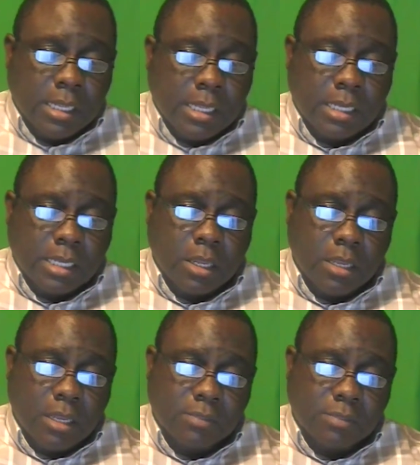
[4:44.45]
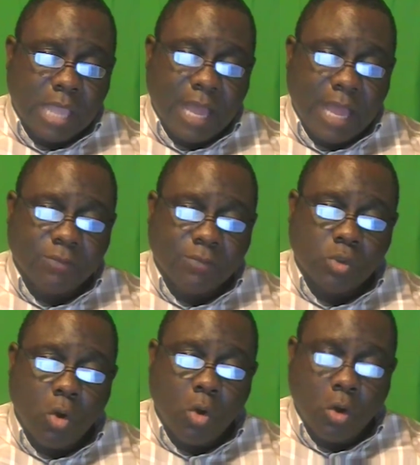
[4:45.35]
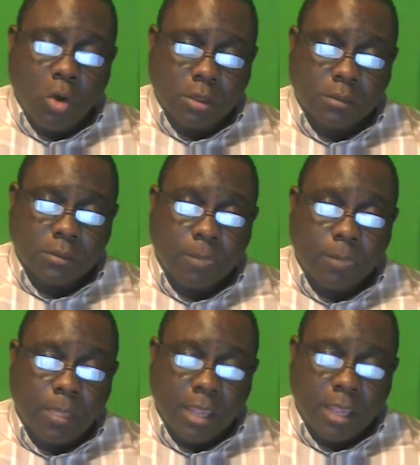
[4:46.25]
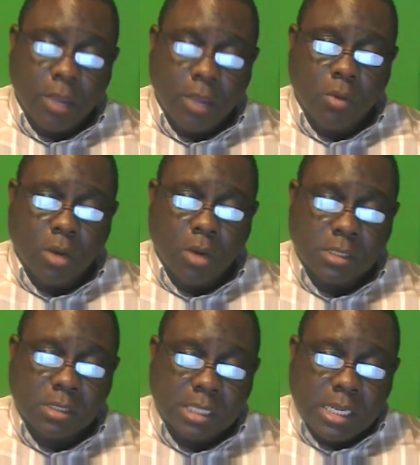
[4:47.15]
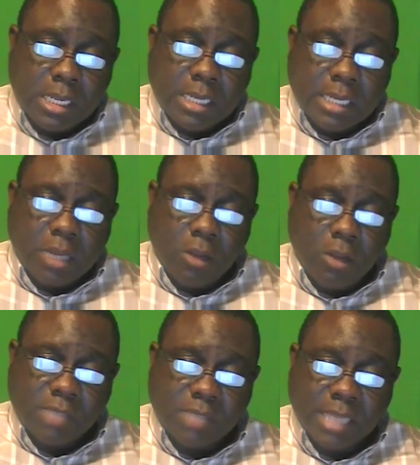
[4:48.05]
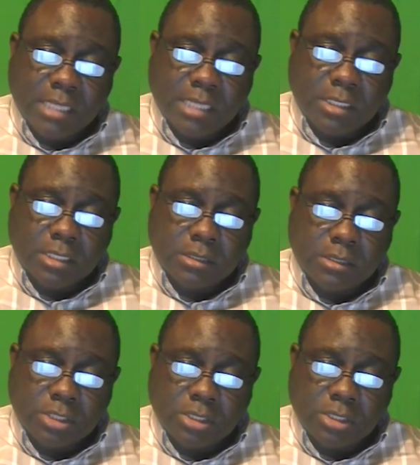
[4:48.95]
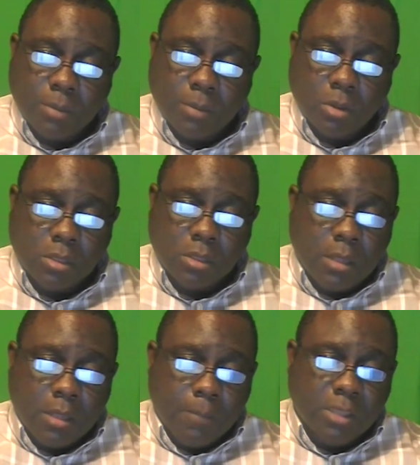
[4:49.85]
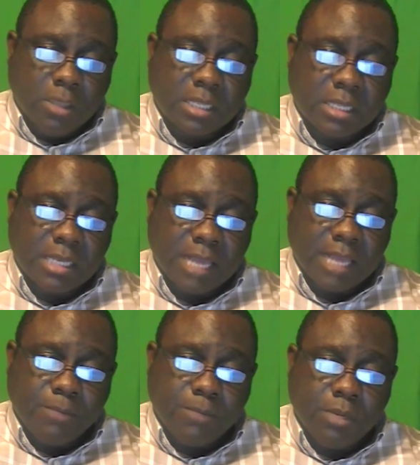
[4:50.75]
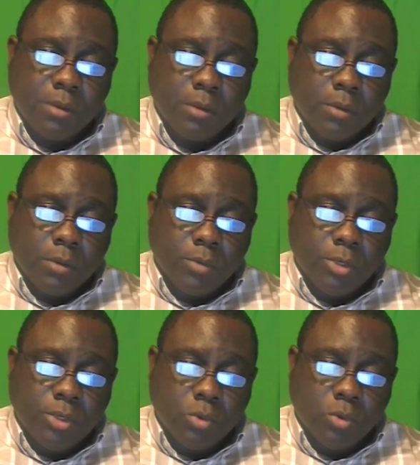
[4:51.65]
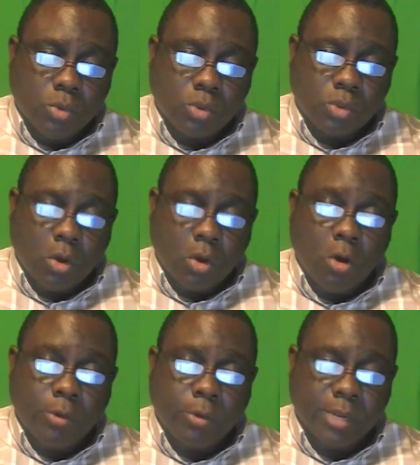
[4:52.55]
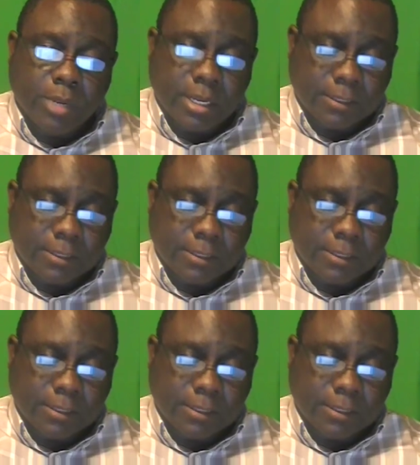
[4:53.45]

The columns have no order. In other words, the columns are interchangeable but cannot be reduced or created.